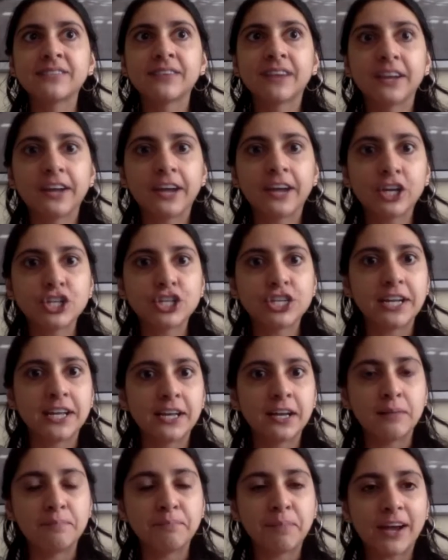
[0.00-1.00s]
connection and
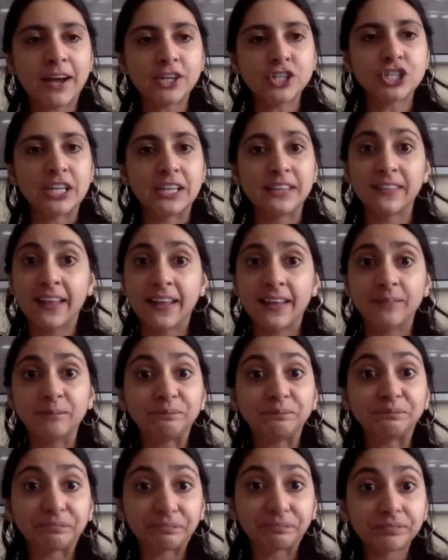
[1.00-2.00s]
compassion that
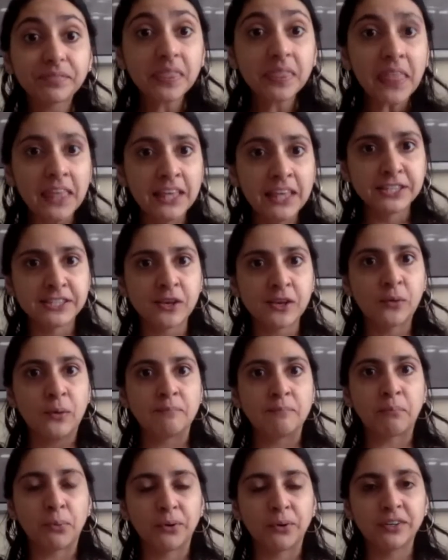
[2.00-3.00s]
is so
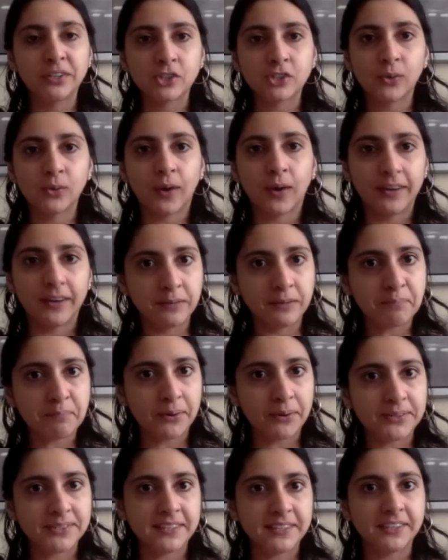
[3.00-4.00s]
important to our
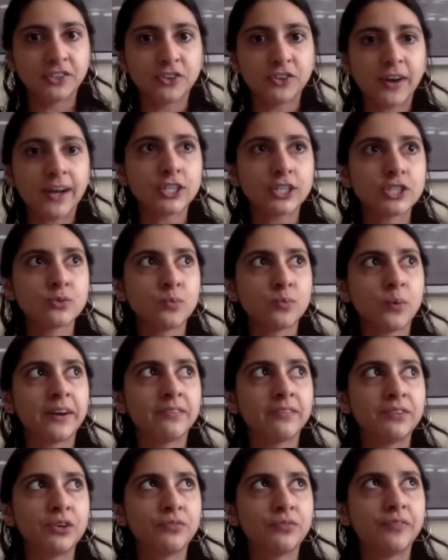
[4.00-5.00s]
in-person interactions? What have
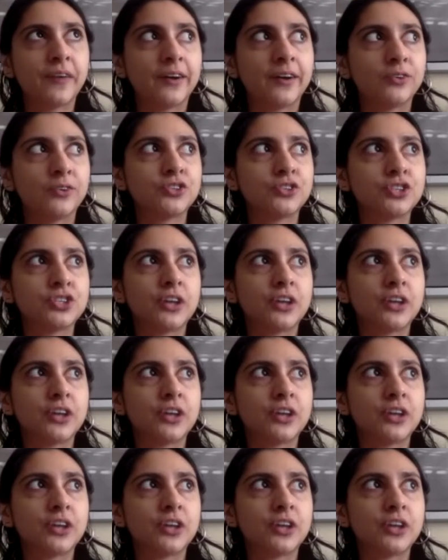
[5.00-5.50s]
you found